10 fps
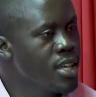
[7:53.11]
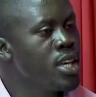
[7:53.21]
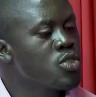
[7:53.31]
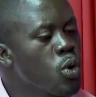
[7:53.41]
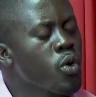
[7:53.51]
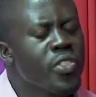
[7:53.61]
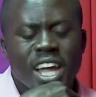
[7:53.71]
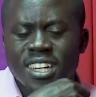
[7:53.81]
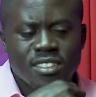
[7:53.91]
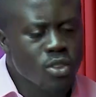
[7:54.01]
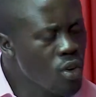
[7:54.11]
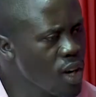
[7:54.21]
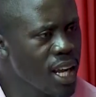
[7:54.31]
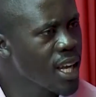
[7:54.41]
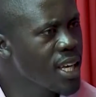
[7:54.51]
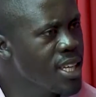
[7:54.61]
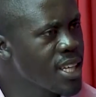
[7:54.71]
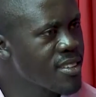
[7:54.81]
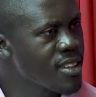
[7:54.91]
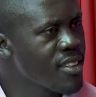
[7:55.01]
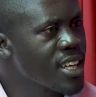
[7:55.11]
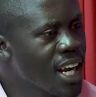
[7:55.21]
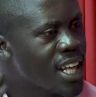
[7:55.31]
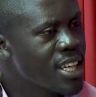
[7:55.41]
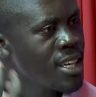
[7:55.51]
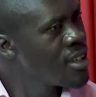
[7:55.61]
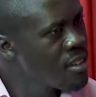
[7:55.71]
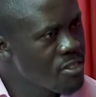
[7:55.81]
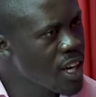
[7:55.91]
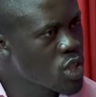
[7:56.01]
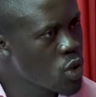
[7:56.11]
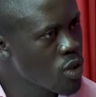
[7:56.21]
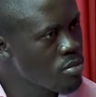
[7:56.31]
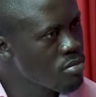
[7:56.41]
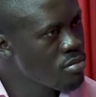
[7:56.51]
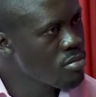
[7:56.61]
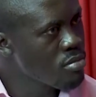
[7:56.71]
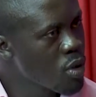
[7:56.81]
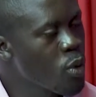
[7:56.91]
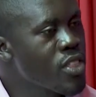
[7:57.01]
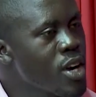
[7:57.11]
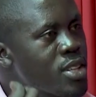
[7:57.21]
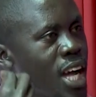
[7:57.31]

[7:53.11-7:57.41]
So there is no industry that can function without